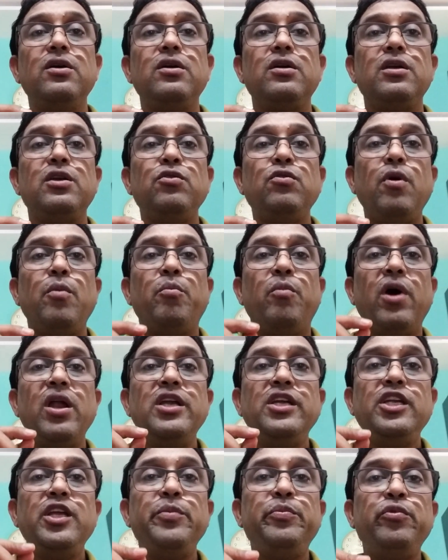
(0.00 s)

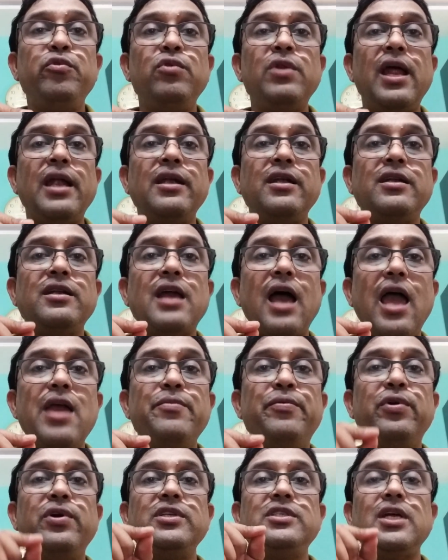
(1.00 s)
multiple and
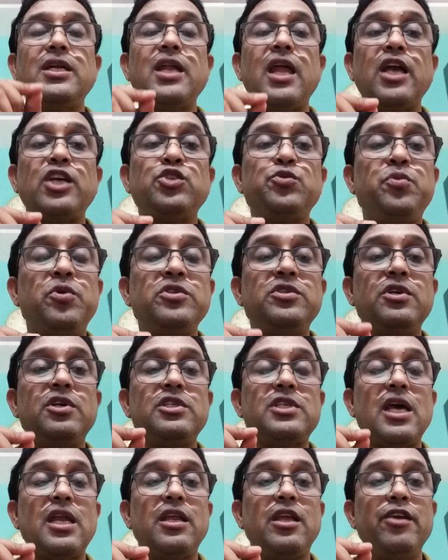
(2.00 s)
divergent
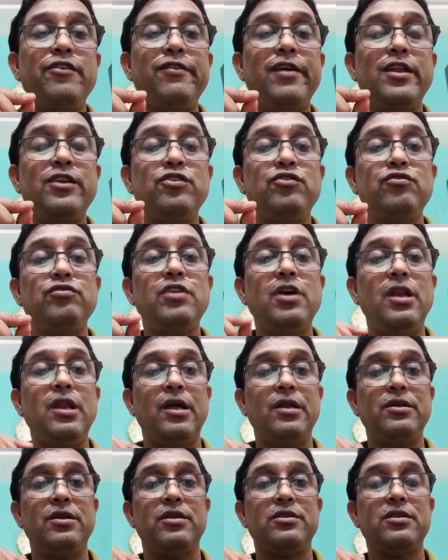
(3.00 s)
exposures are given to the
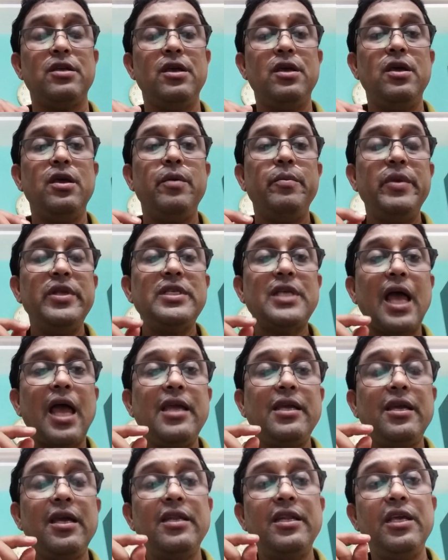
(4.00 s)
learners. Means I
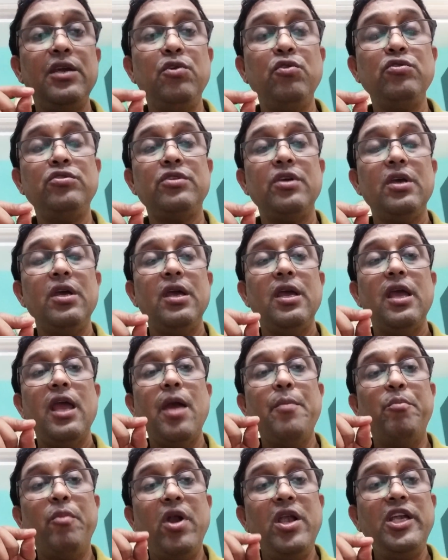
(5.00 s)
can use
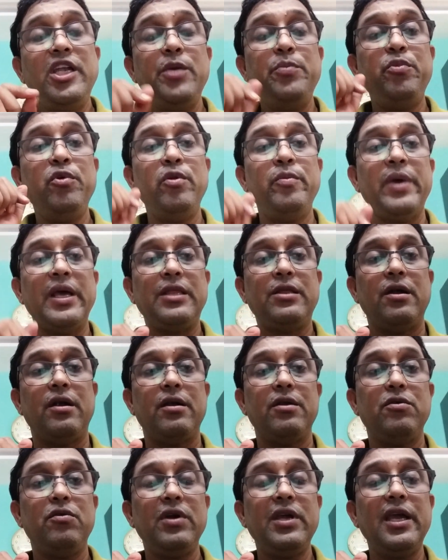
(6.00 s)
a multiple
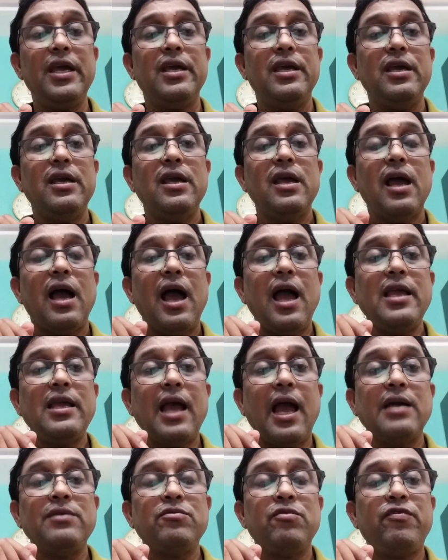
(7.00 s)
method. Okay,
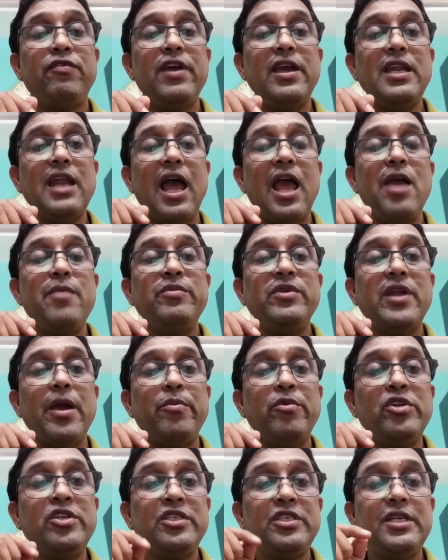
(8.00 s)
when I am
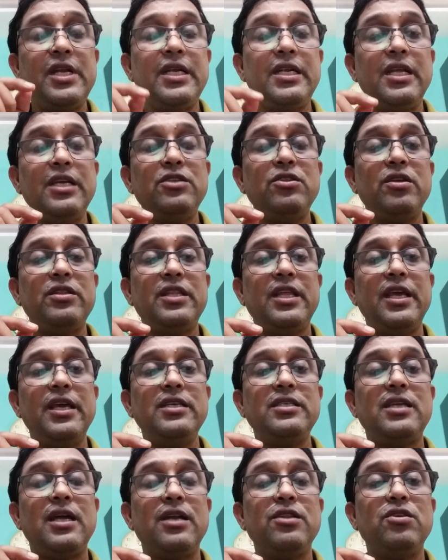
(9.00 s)
demonstrating the
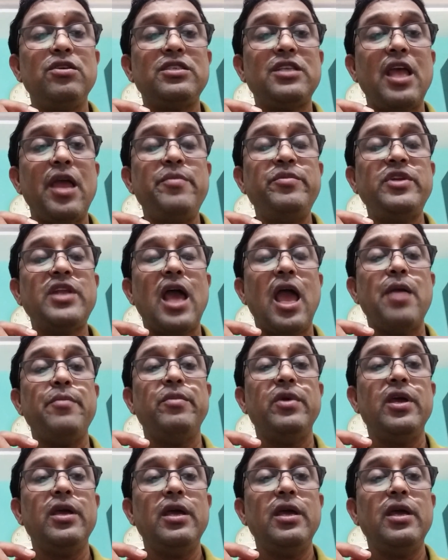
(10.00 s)
things, at the same time